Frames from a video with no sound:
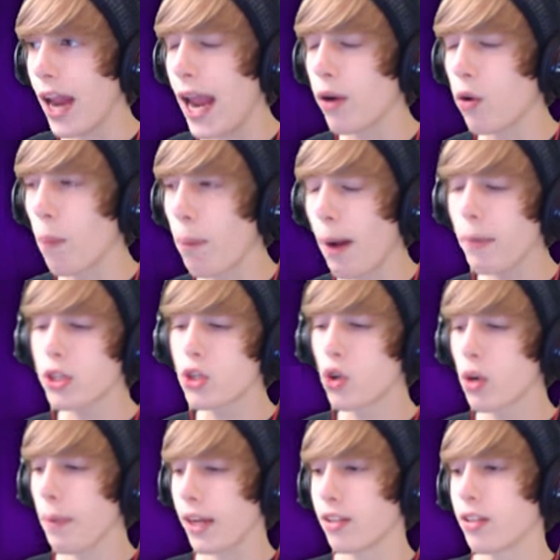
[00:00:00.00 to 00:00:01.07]
And we'll probably do
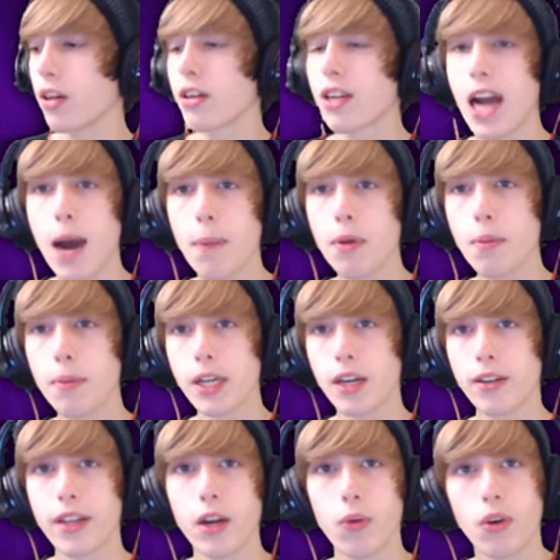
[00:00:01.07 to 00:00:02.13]
it my Sun copy
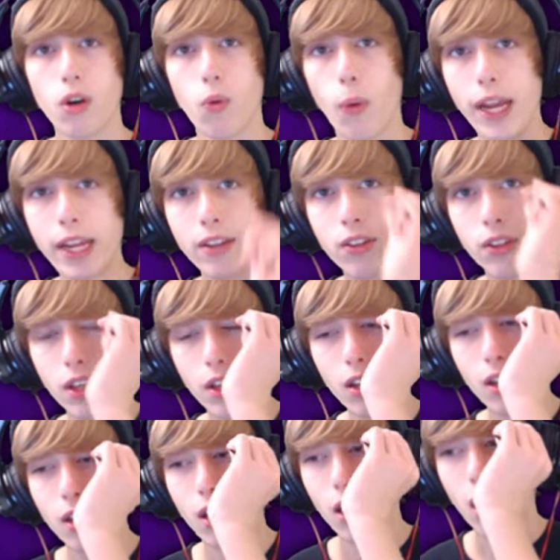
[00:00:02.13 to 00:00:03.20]
because I don't want to waste
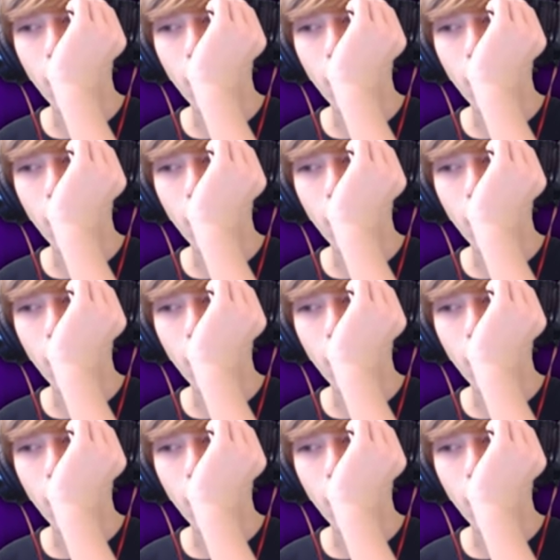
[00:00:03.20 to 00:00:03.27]
uh,